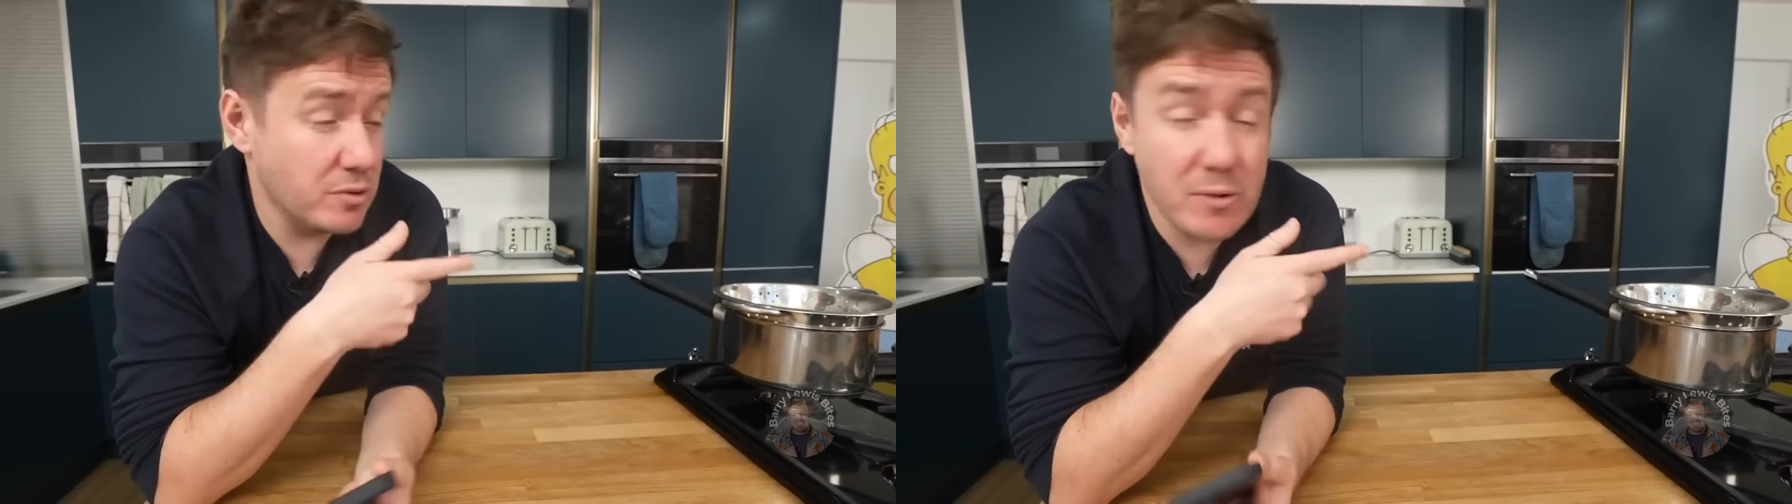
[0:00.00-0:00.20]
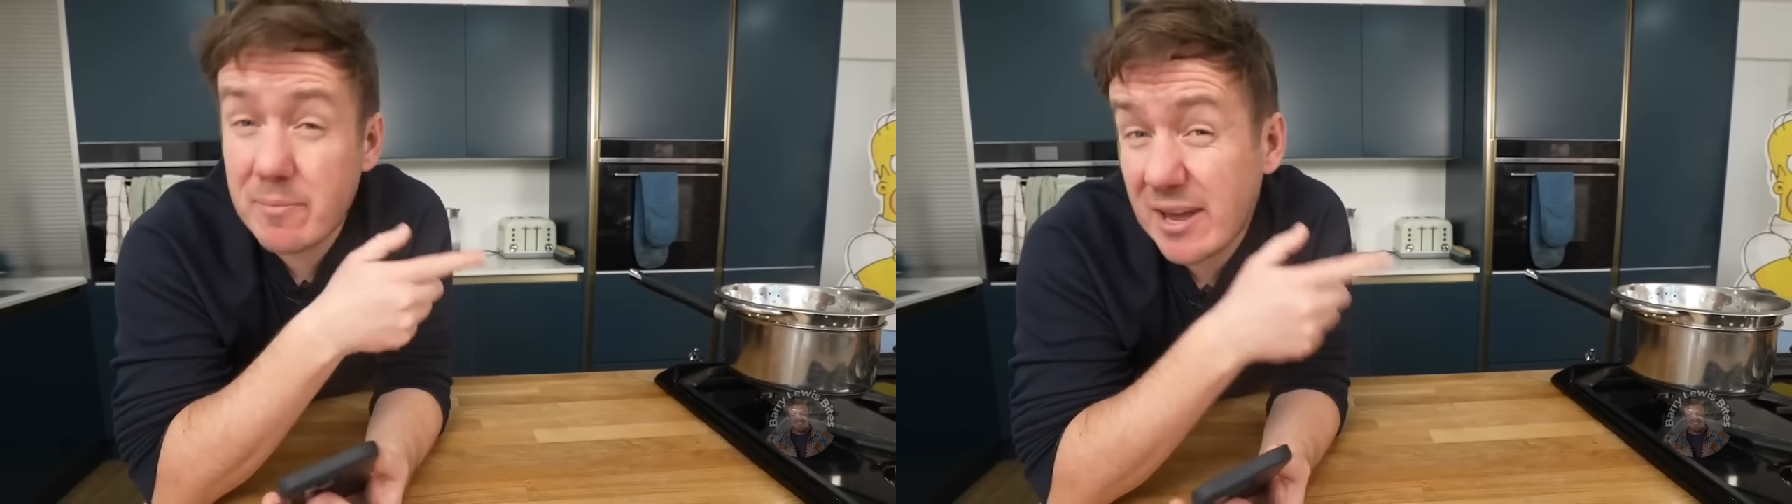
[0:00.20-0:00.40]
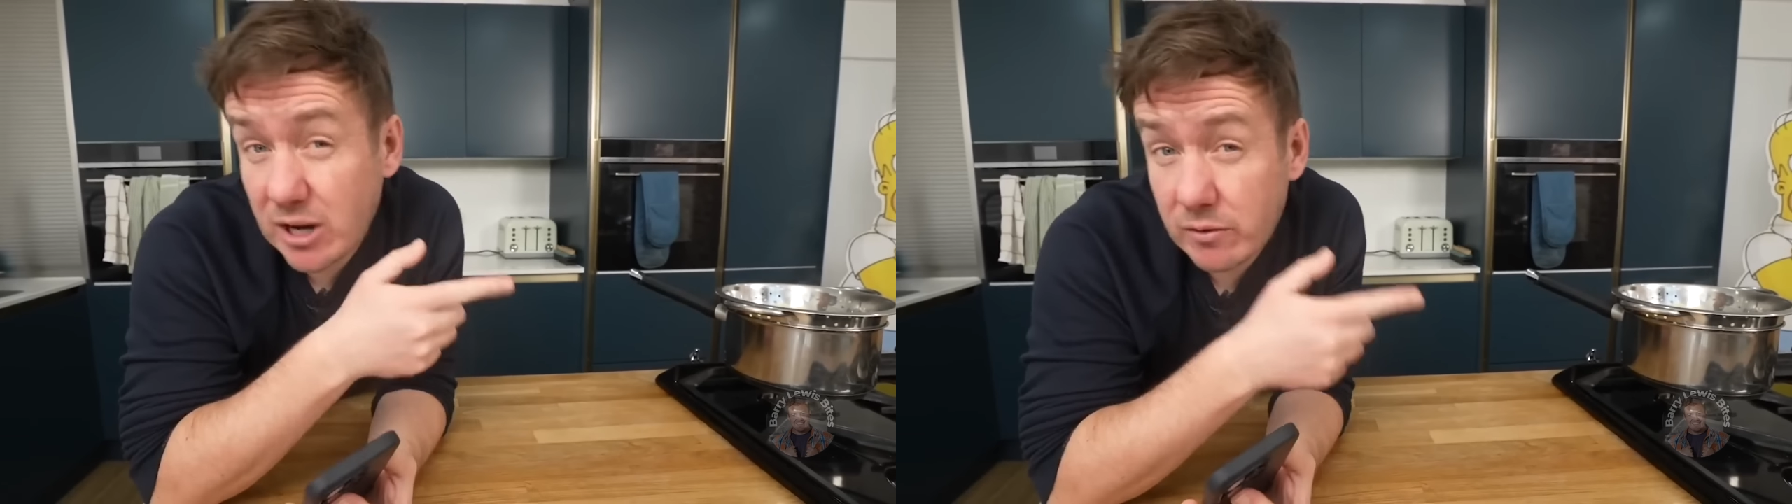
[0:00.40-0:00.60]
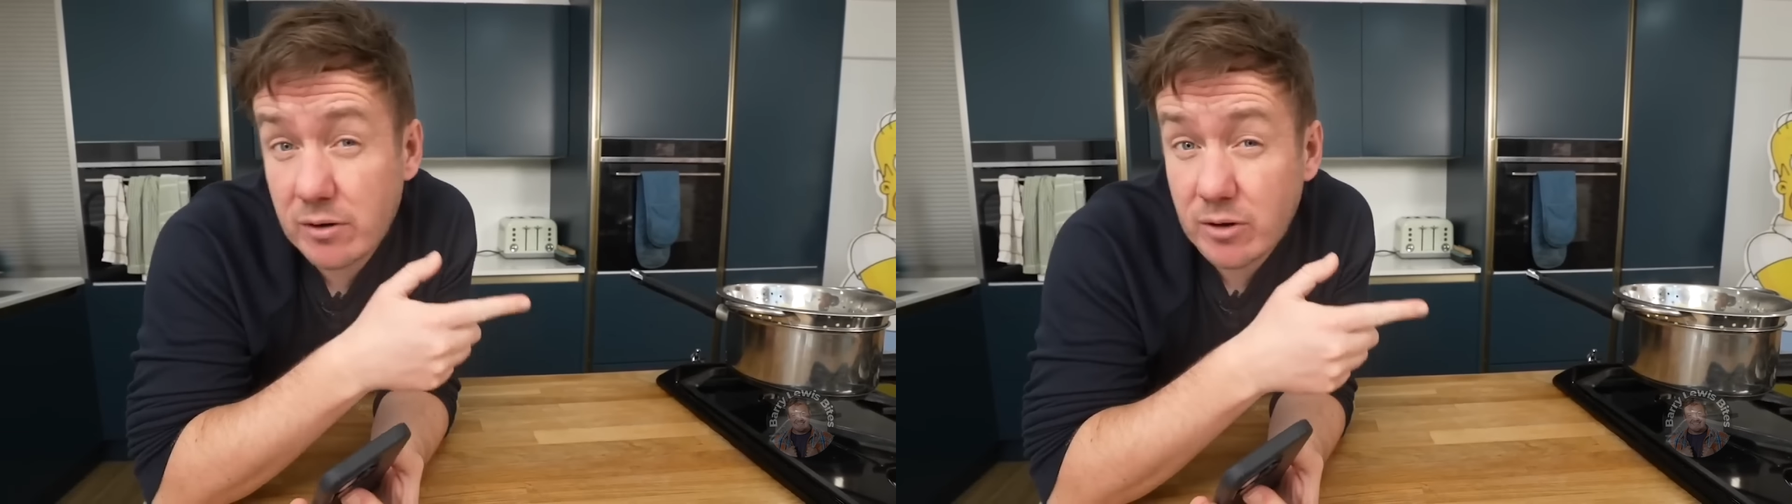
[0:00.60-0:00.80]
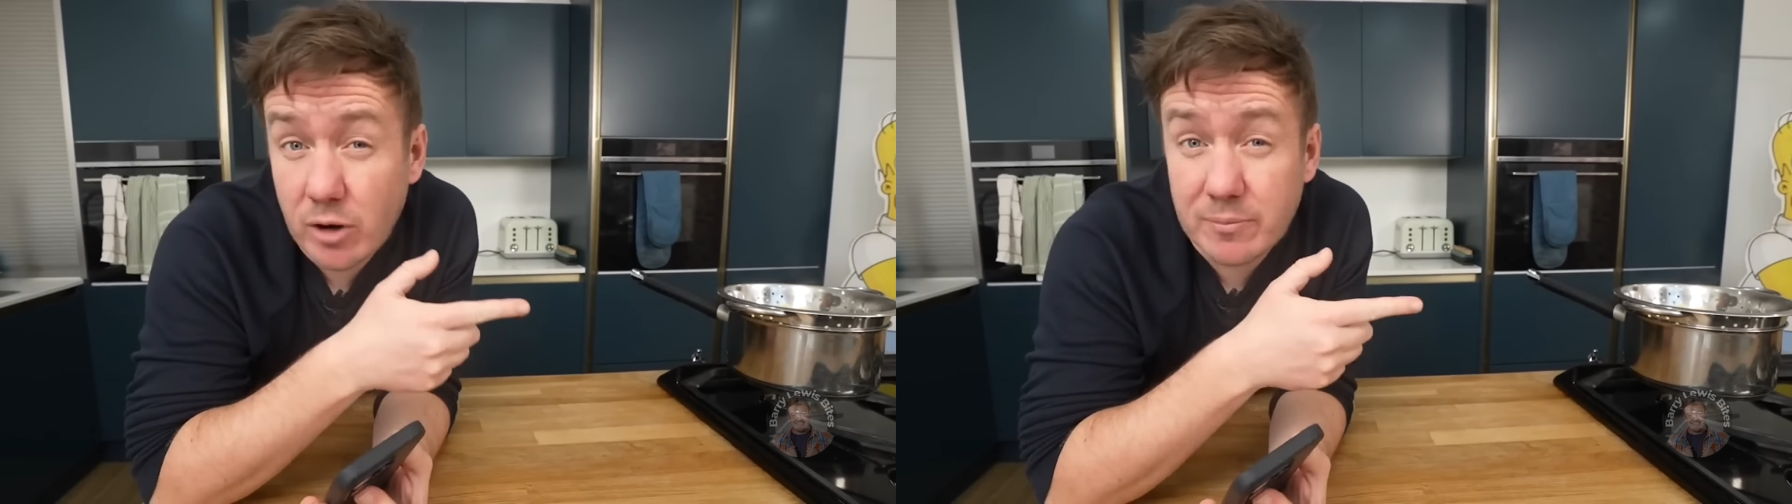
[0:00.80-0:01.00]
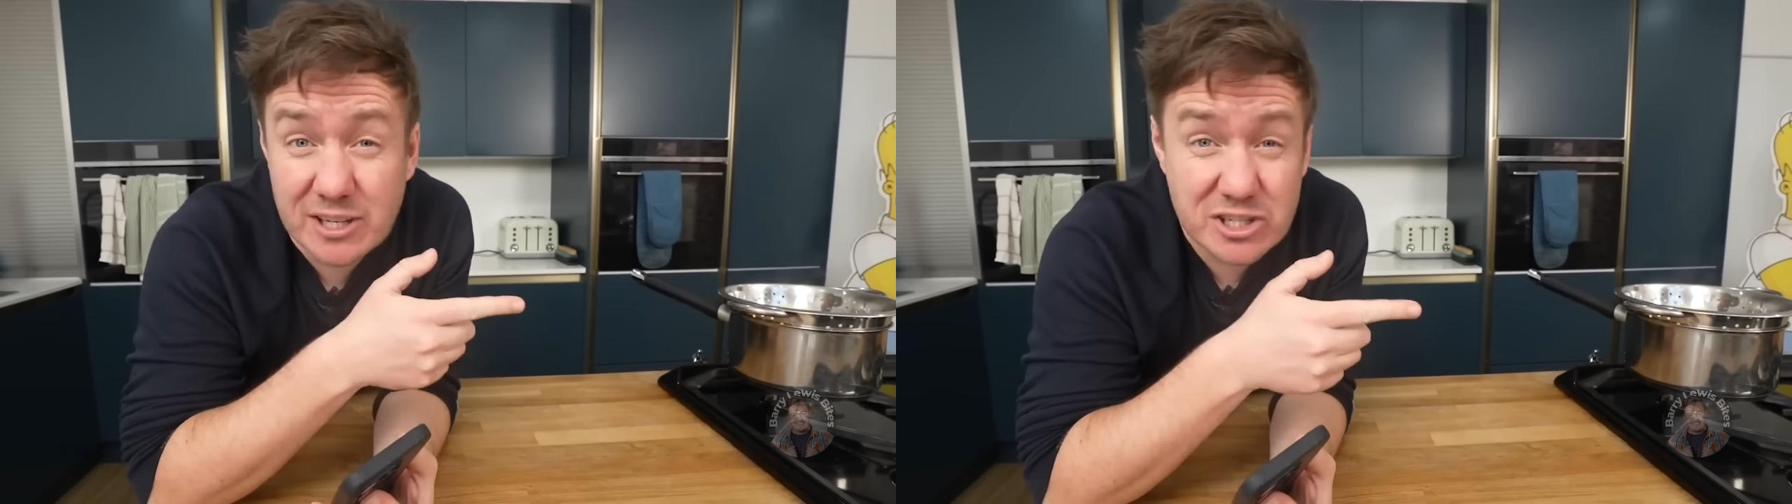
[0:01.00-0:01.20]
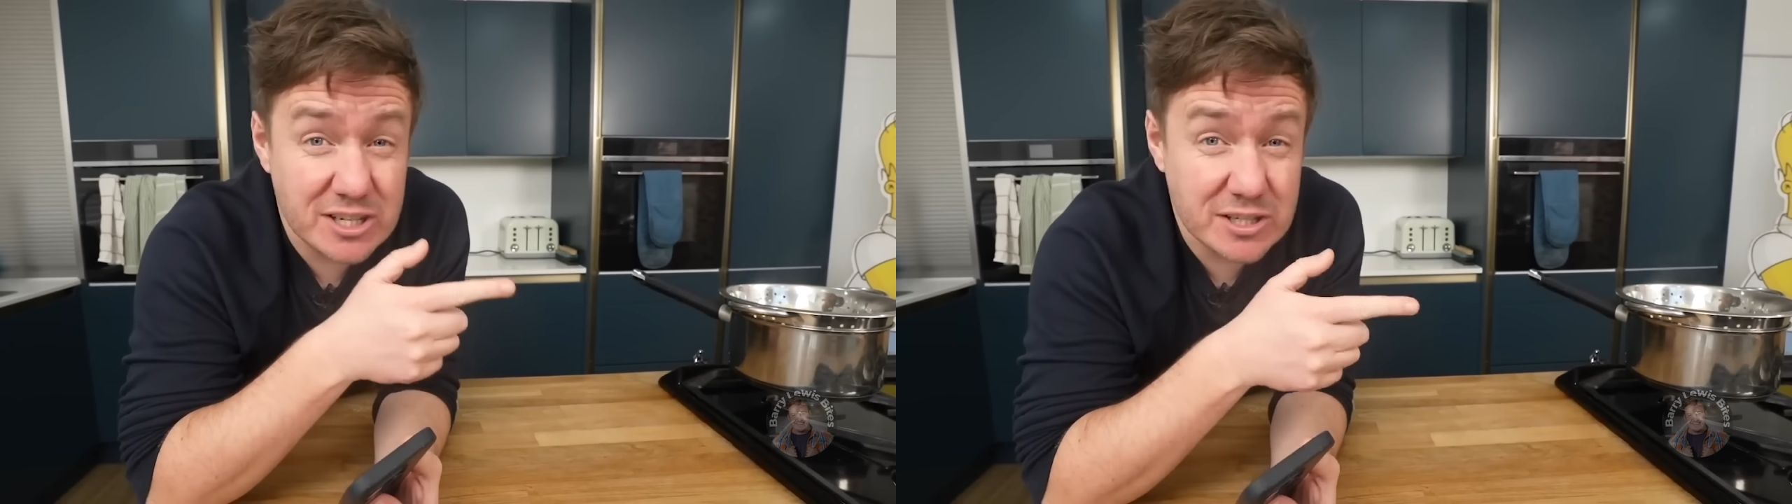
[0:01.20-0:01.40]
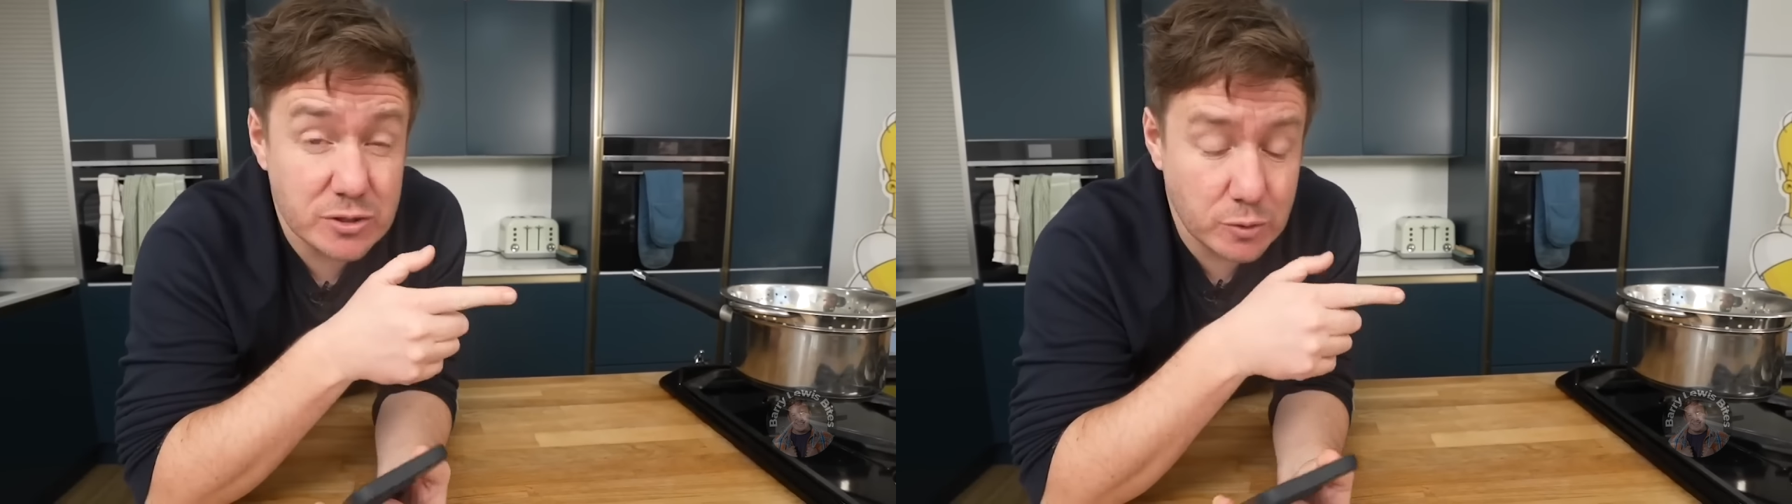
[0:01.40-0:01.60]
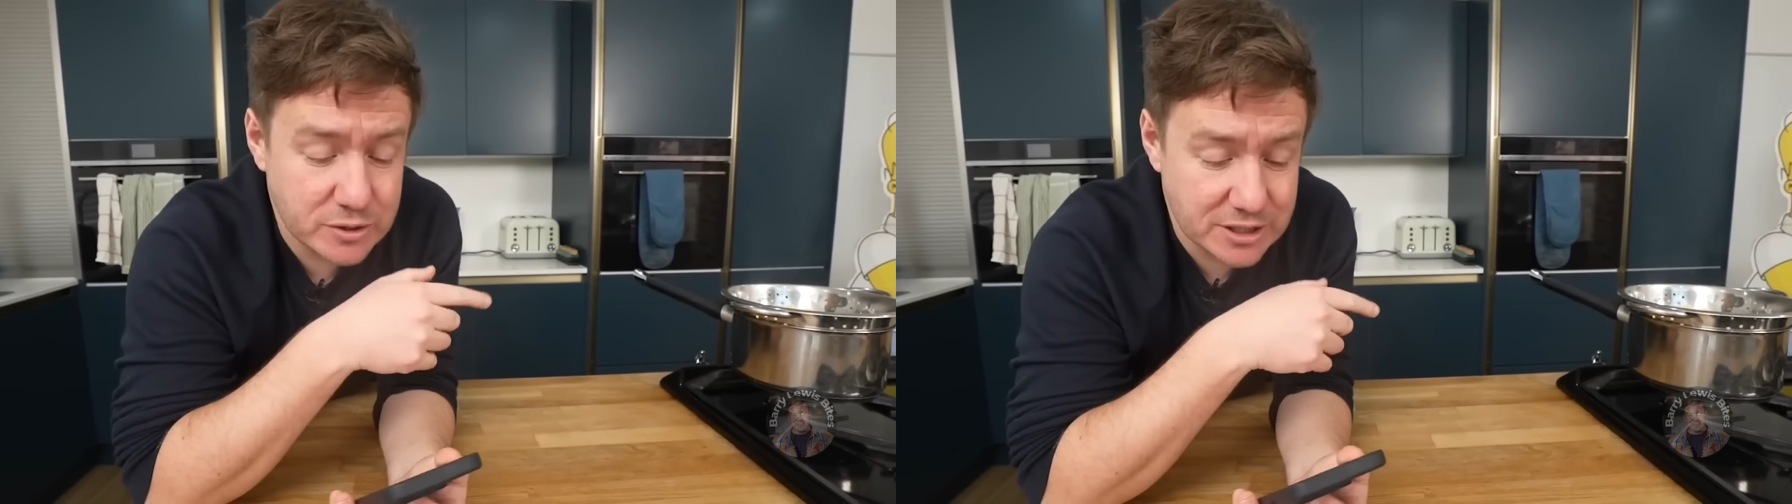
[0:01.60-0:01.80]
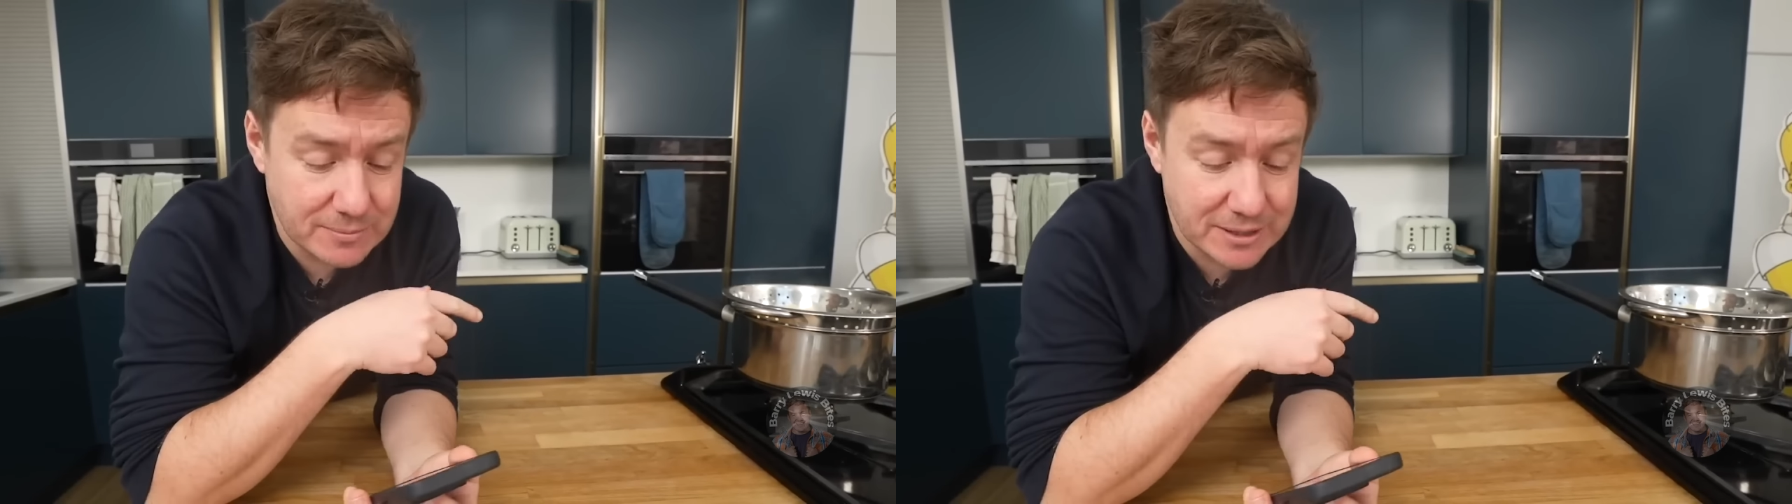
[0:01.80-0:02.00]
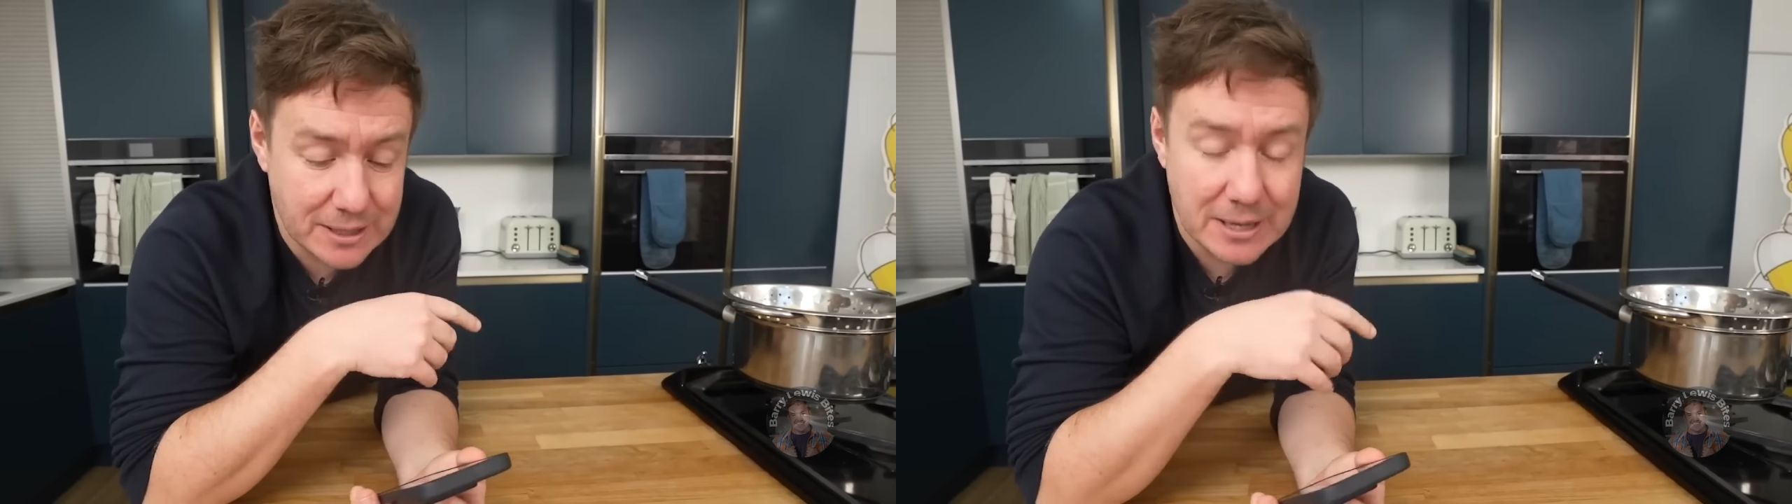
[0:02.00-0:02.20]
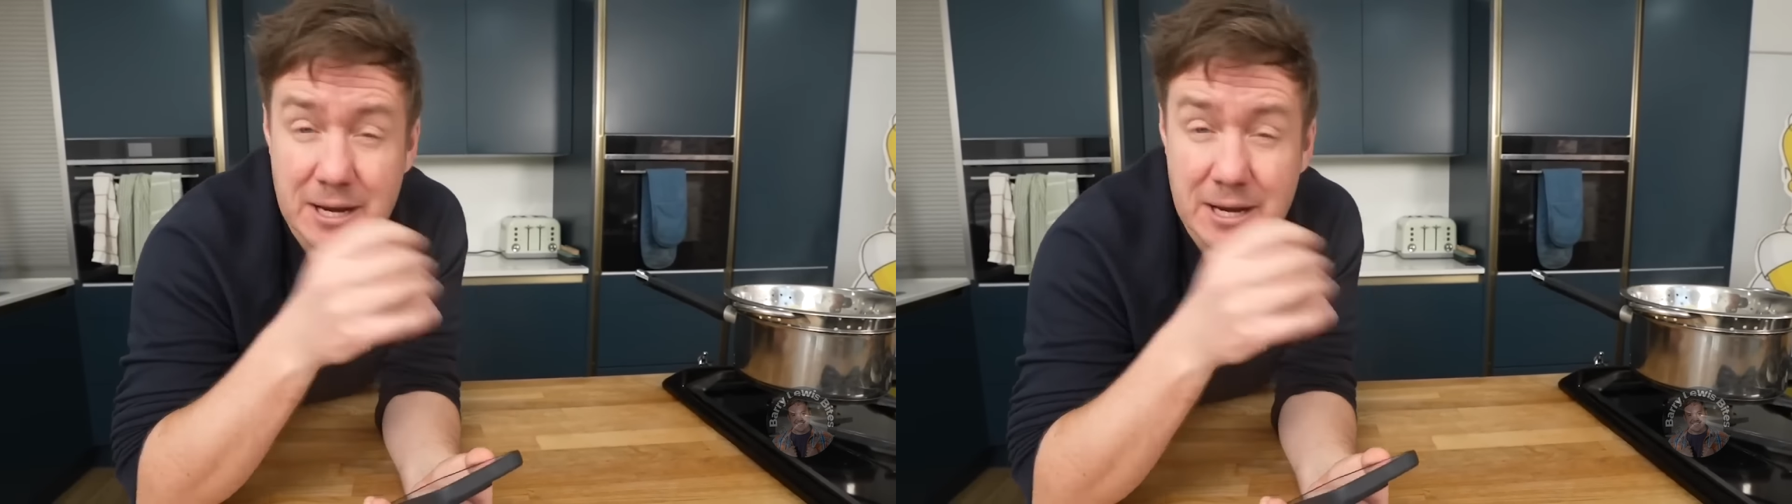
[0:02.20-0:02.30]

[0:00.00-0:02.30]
We might make our own homemade cheesy sauce in a minute,